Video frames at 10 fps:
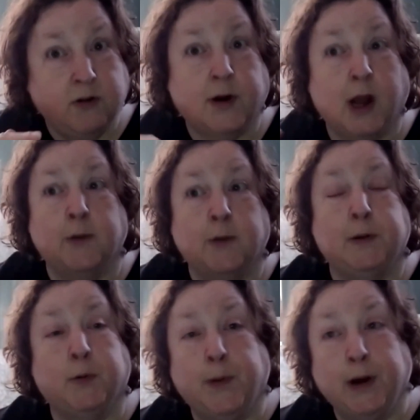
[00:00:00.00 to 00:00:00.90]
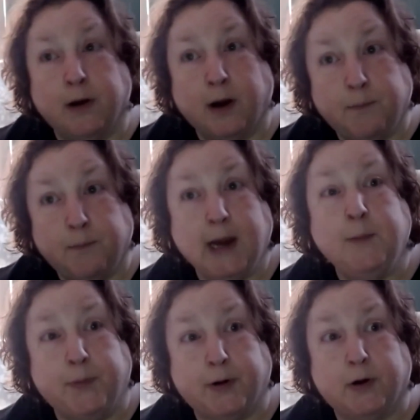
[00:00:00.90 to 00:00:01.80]
You've got to be prepared on
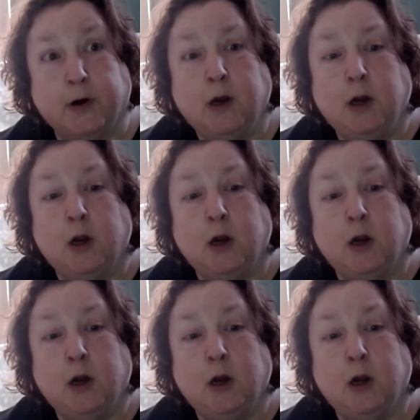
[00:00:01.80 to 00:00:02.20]
paper.